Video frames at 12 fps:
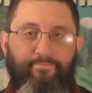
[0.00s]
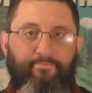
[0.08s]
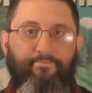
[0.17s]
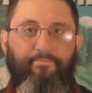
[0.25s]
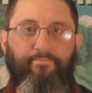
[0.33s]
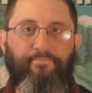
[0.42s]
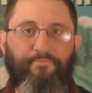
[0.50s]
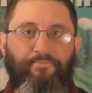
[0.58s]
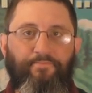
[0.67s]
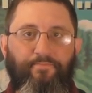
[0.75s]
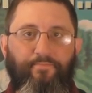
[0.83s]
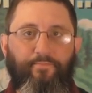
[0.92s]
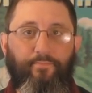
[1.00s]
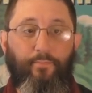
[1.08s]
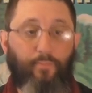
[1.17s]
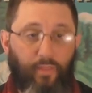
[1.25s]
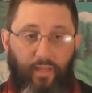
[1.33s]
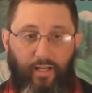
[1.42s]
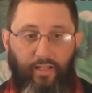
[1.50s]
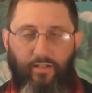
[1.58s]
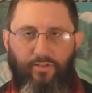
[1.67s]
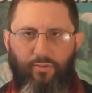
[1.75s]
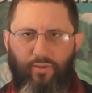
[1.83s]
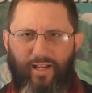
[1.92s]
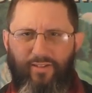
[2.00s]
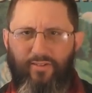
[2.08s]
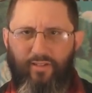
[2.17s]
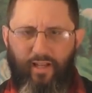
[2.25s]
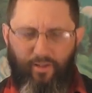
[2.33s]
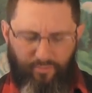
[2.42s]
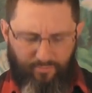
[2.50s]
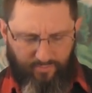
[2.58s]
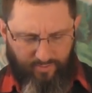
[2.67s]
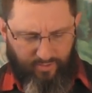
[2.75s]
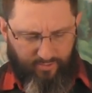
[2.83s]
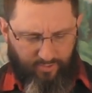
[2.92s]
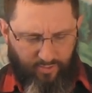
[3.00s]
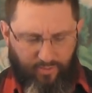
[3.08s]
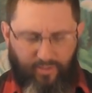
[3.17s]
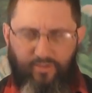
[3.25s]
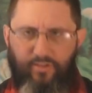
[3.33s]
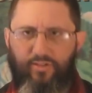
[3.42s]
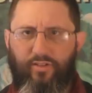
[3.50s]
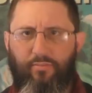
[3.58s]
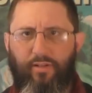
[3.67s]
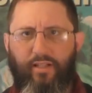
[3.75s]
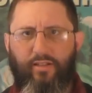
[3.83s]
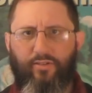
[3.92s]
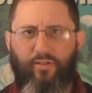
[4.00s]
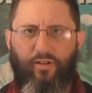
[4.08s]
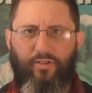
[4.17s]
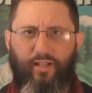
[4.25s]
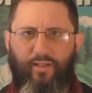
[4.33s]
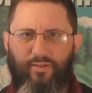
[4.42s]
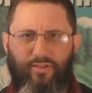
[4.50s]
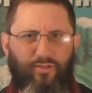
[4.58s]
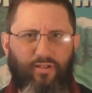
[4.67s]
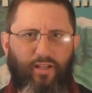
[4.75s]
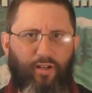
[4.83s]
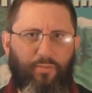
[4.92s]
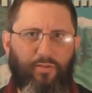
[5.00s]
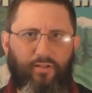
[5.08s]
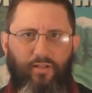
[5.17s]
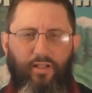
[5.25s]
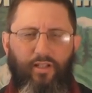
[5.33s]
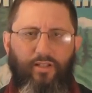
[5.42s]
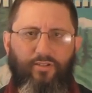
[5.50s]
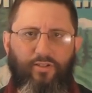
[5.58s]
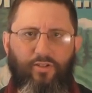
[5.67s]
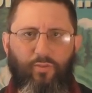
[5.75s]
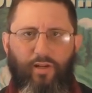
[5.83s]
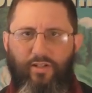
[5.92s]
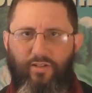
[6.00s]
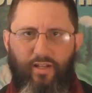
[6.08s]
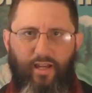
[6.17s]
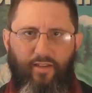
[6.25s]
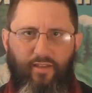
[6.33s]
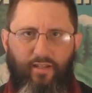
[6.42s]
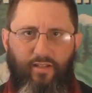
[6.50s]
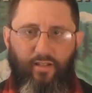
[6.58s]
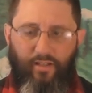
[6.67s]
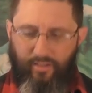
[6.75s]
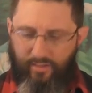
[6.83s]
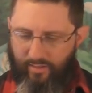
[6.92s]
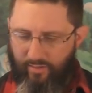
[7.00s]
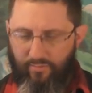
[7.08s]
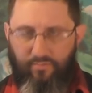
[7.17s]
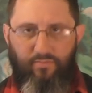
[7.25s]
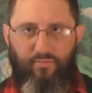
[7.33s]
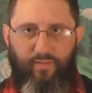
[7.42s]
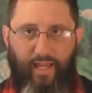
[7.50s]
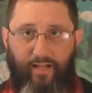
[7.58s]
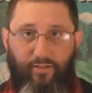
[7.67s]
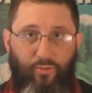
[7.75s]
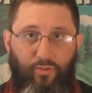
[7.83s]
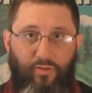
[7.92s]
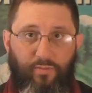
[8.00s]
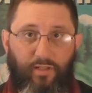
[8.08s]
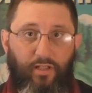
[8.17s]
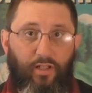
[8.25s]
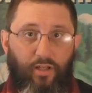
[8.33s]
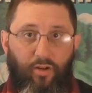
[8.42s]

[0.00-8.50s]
Mm-hmm. And again, you say, well, how's, how is showing this to somebody that's lost, how's this going to help the situation and how they, you know, act towards me?